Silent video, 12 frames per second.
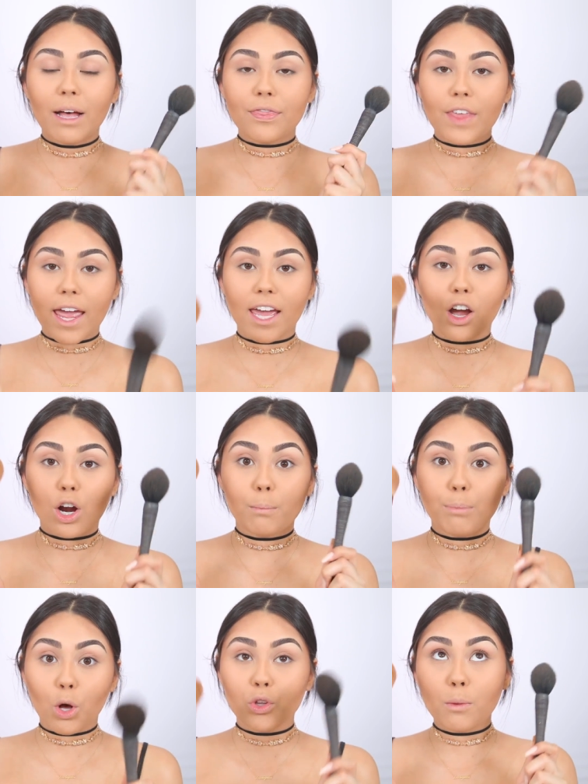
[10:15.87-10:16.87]
but they are
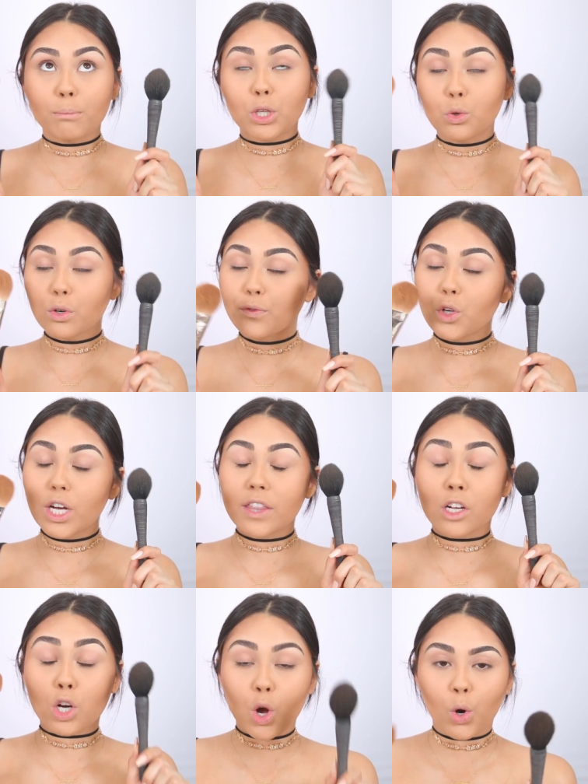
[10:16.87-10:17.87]
both beautiful
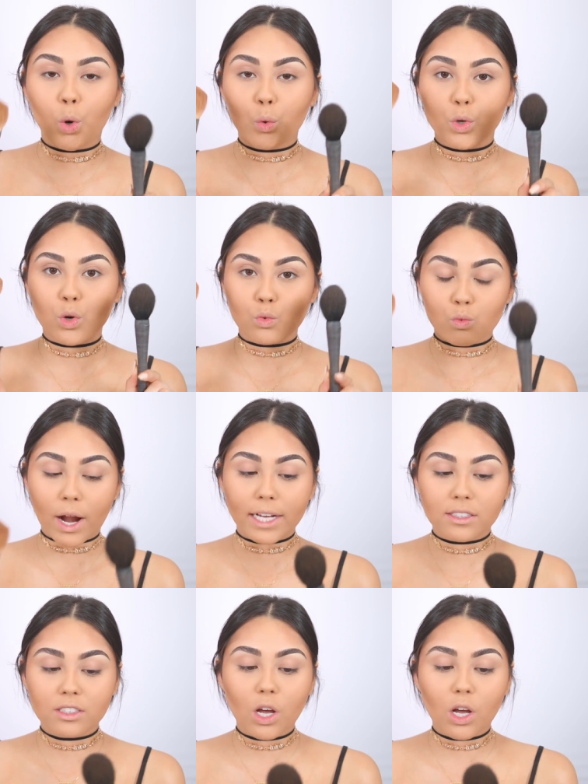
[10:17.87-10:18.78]
in their own right.